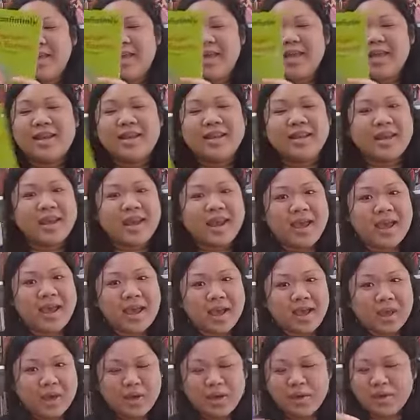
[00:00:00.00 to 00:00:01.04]
And
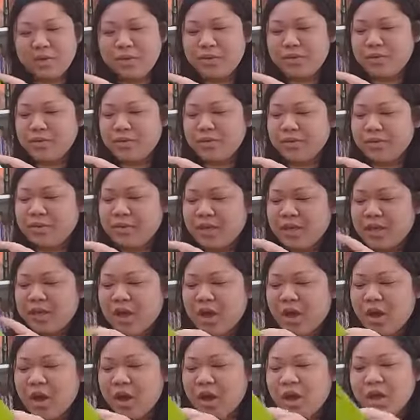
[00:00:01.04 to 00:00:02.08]
now the
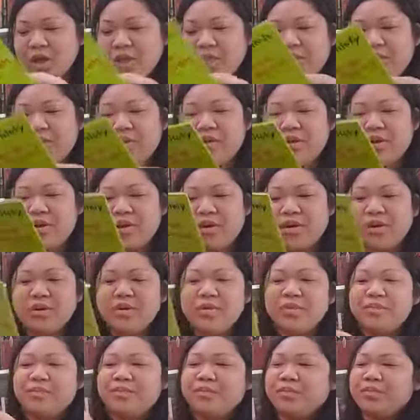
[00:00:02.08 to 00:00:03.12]
author